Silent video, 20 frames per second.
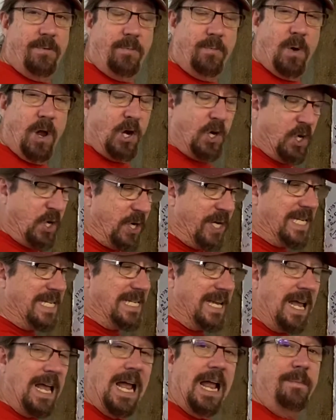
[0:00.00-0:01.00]
a good
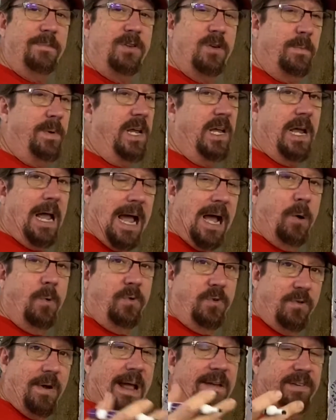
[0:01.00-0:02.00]
time to be out
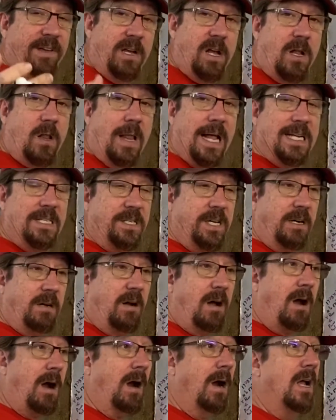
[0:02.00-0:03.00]
driving a classic
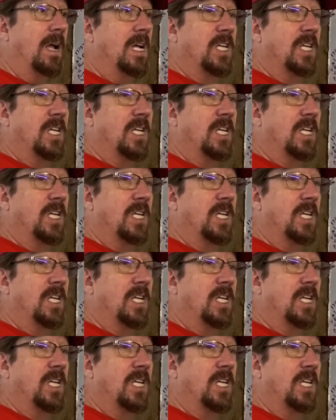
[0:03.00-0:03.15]
car.